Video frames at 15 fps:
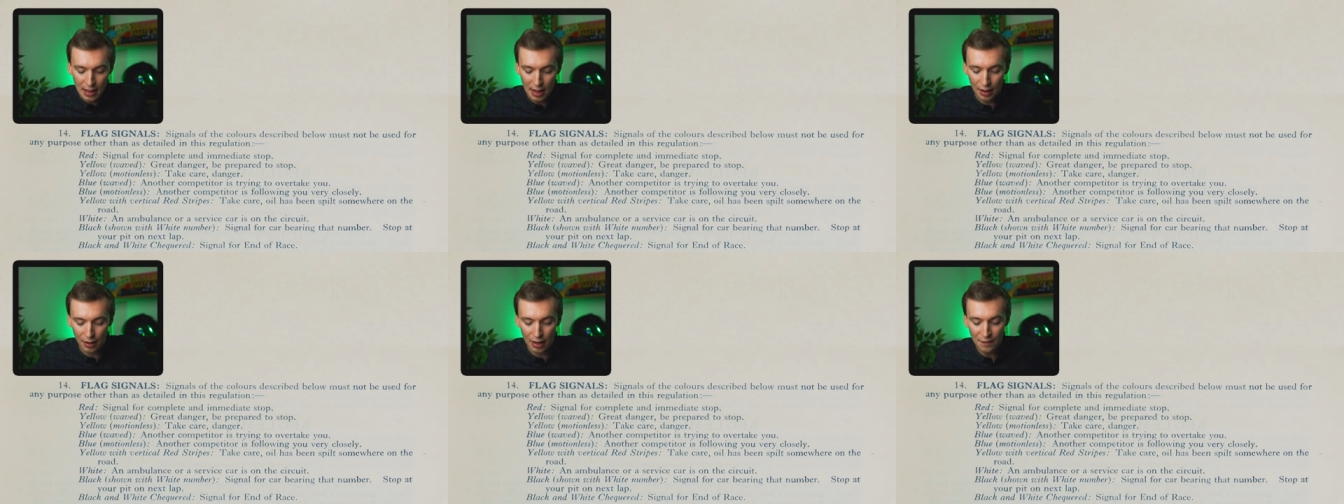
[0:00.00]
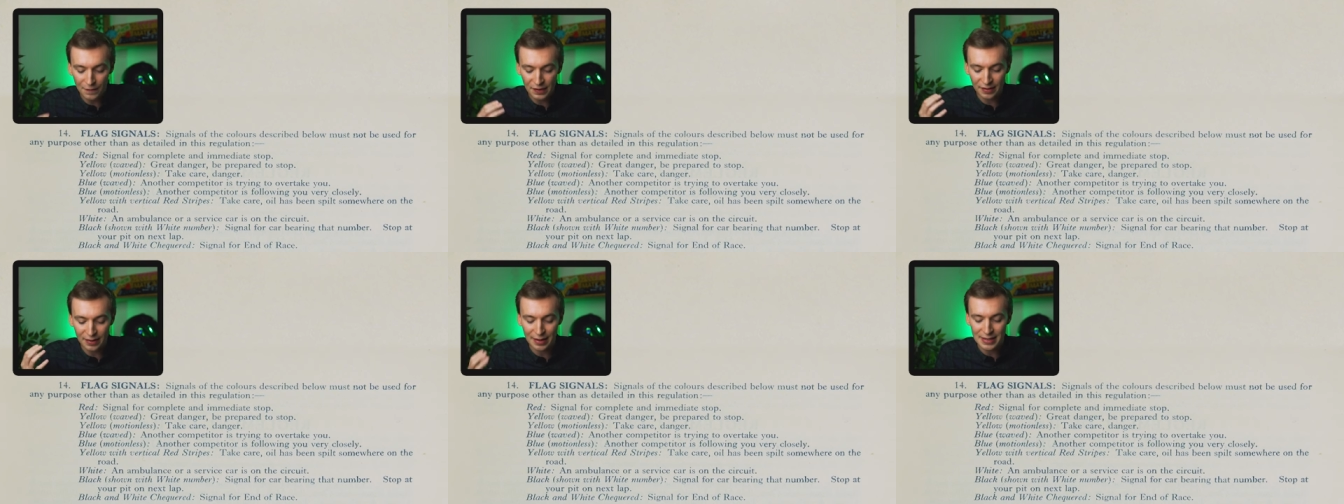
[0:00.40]
Uh, if
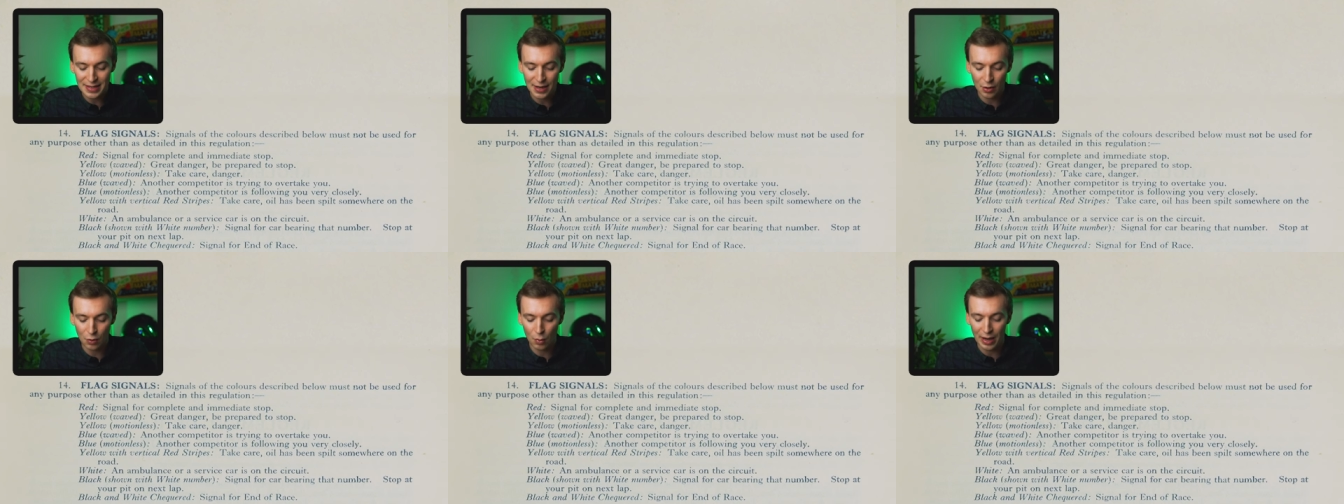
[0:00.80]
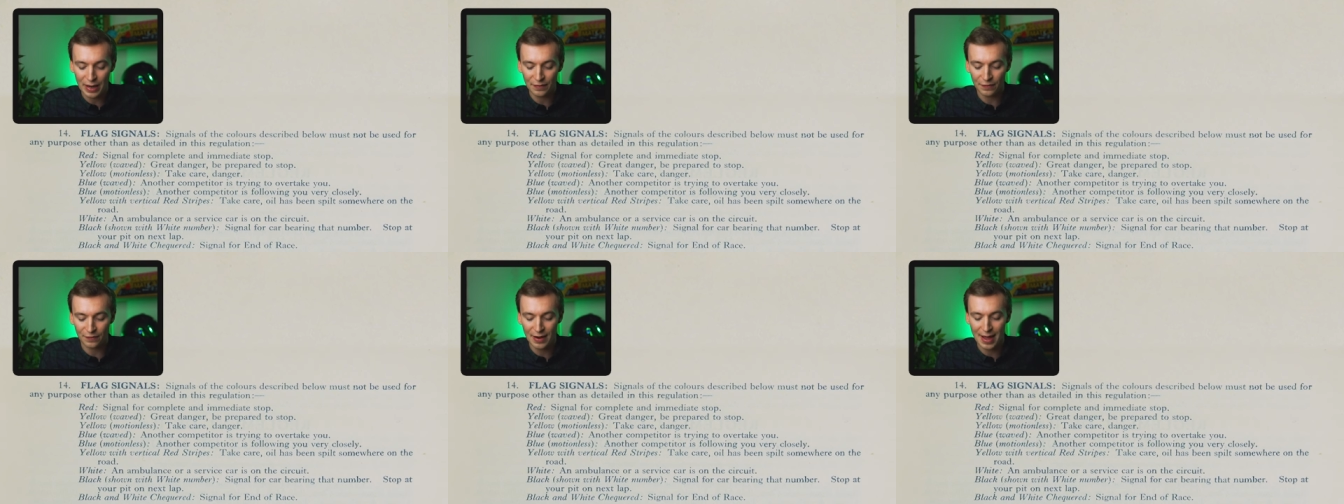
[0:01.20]
you see a yellow
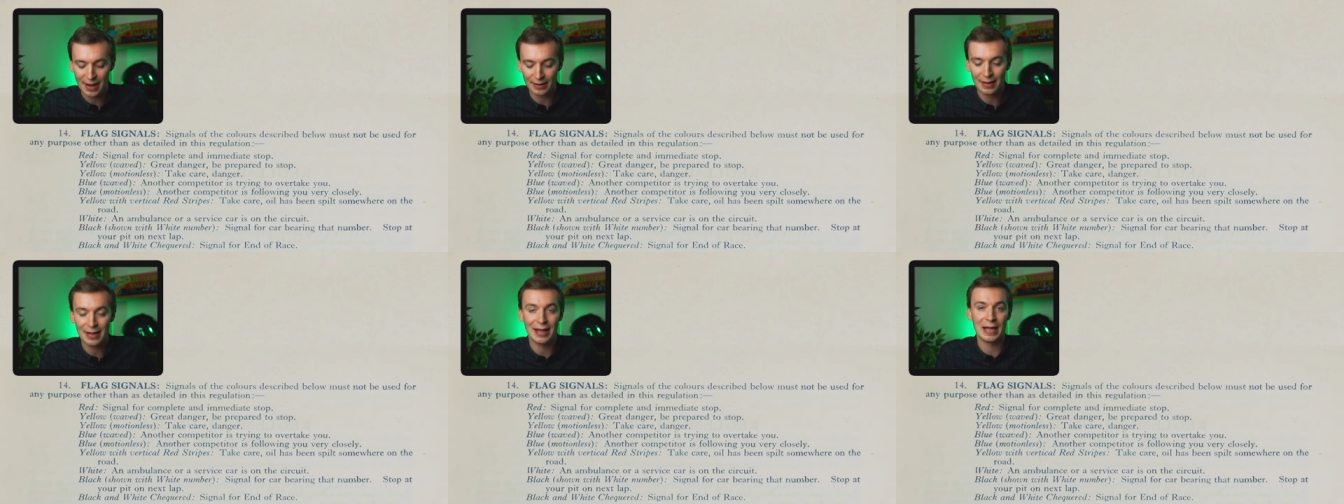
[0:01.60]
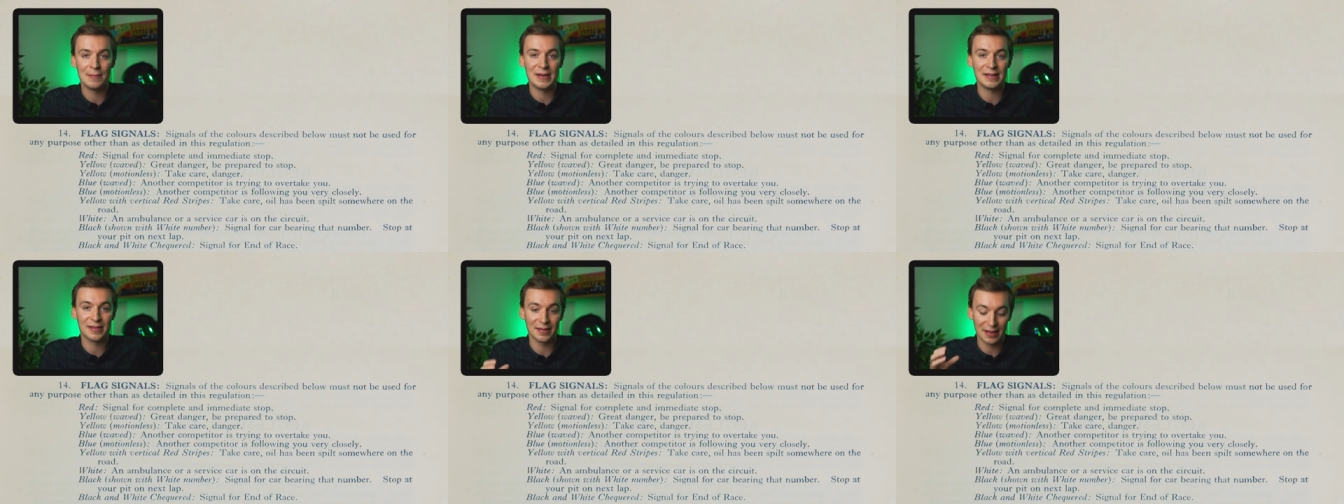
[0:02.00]
wave flag, it
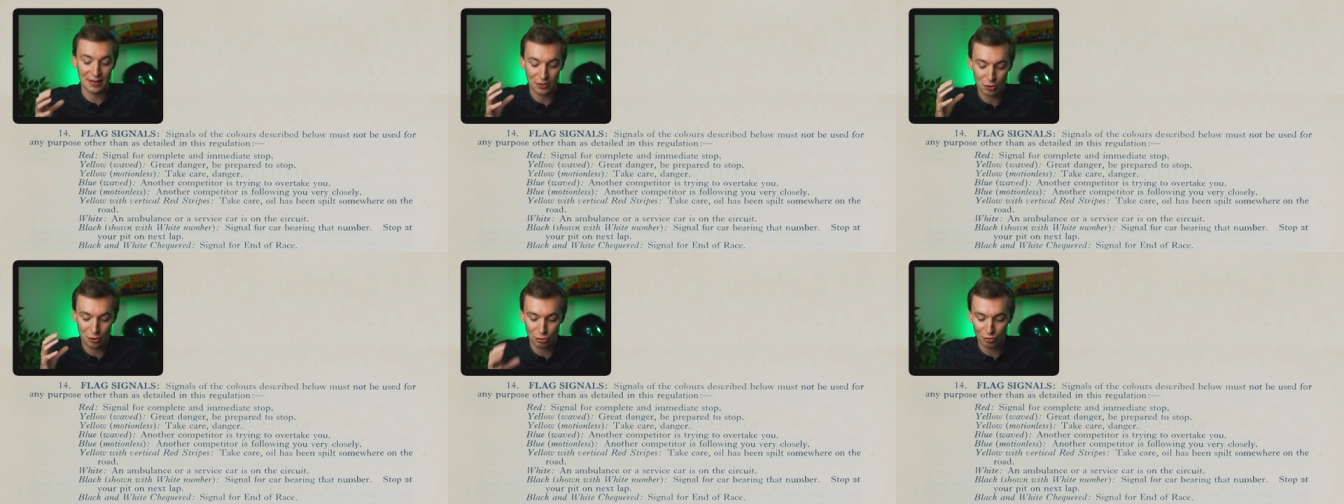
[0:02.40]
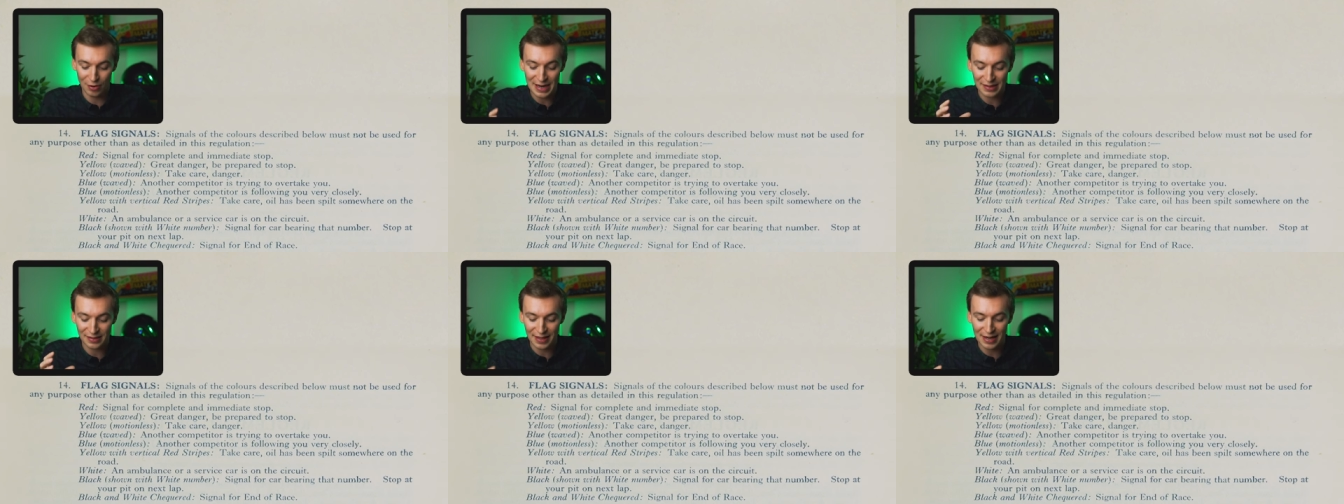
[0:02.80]
means that there's
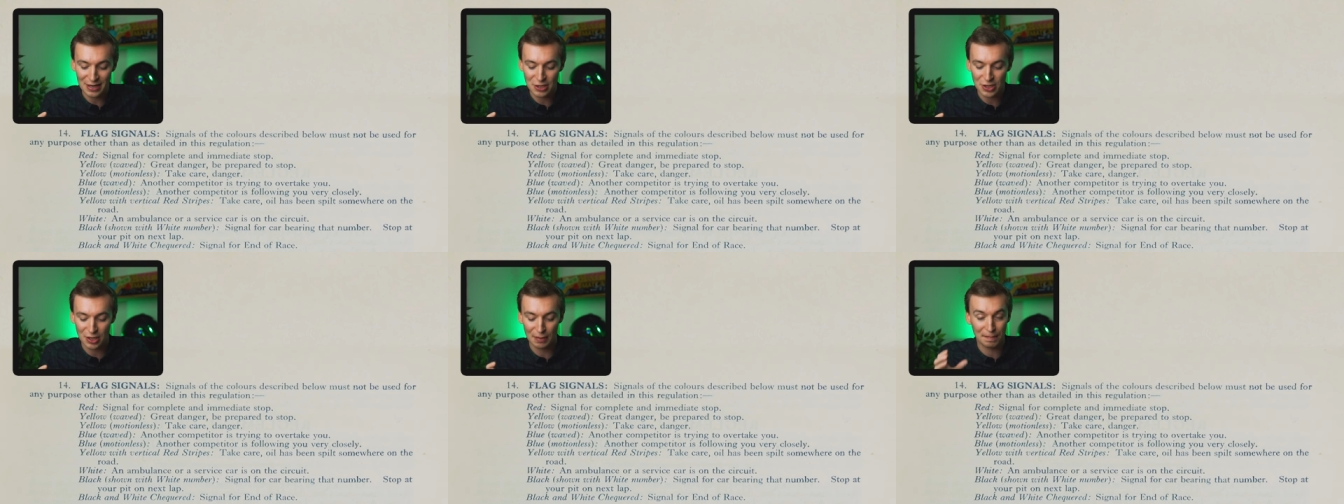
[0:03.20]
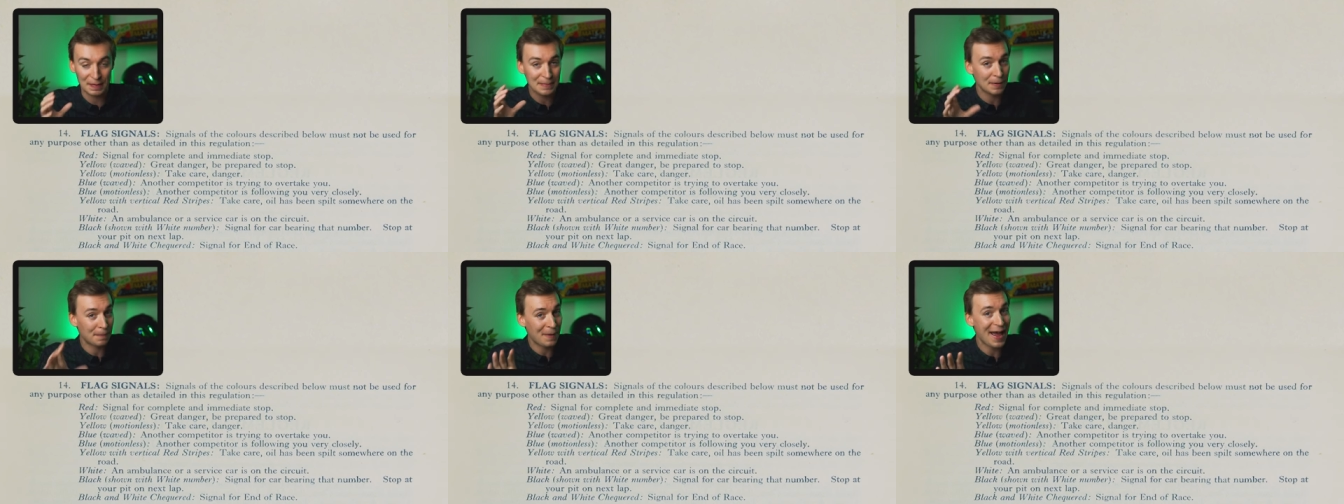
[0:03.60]
great danger.
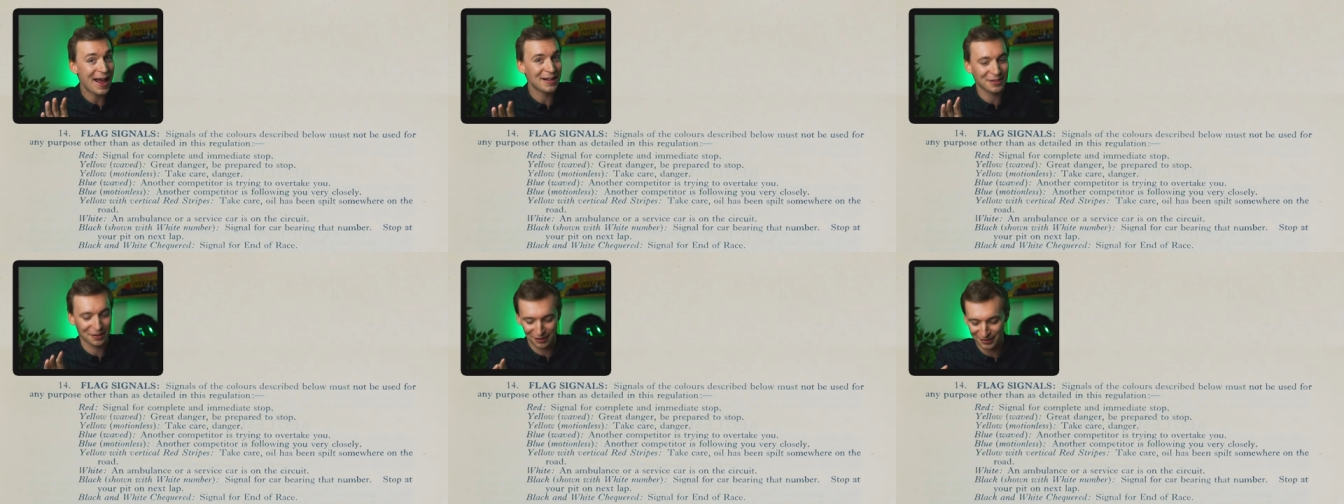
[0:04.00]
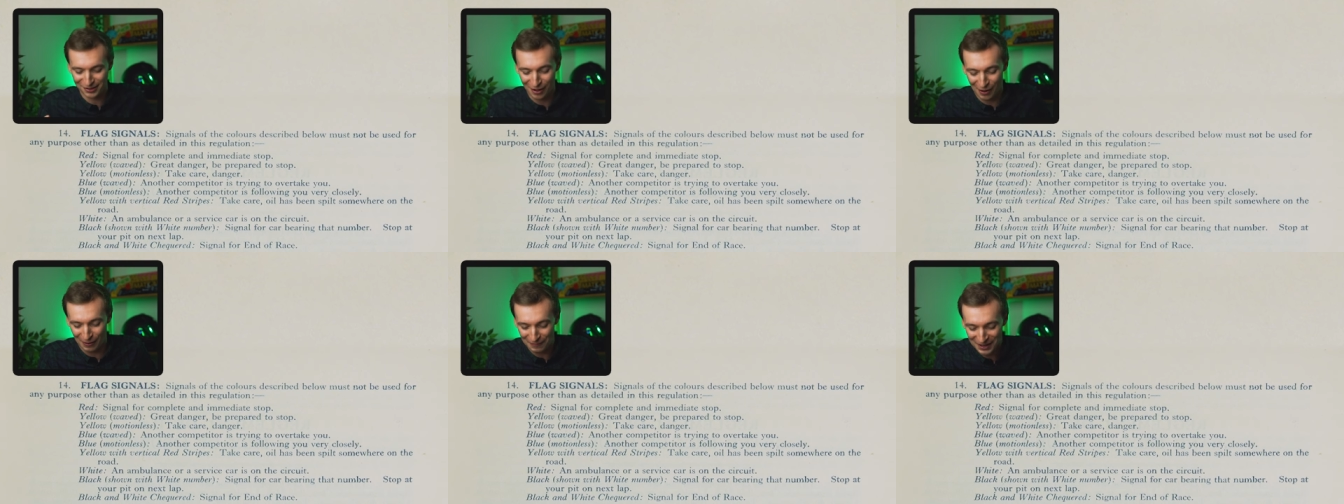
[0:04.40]
Be prepared to
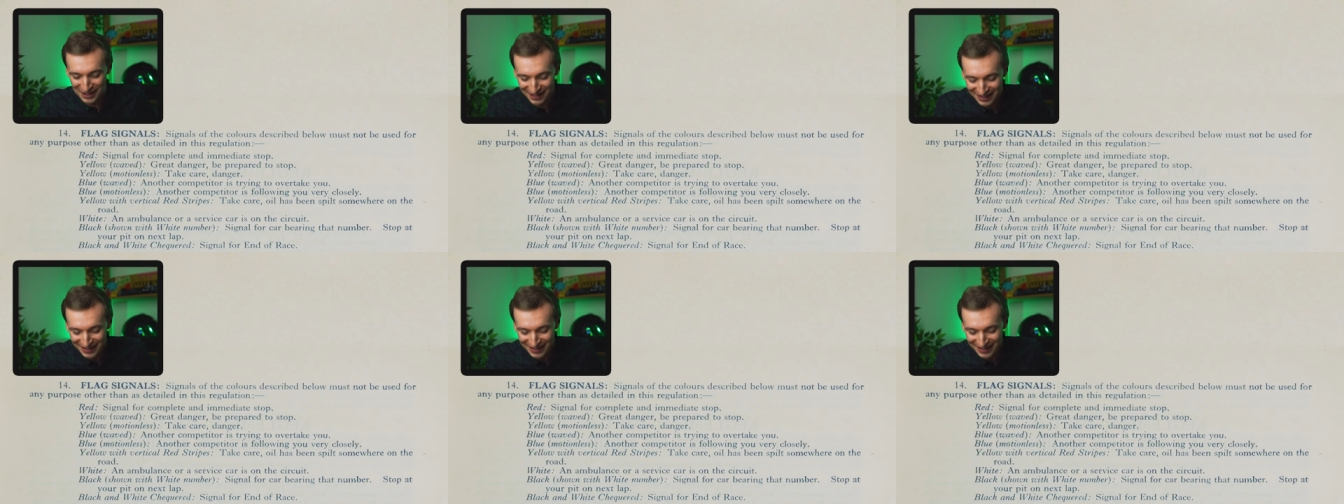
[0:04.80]
stop.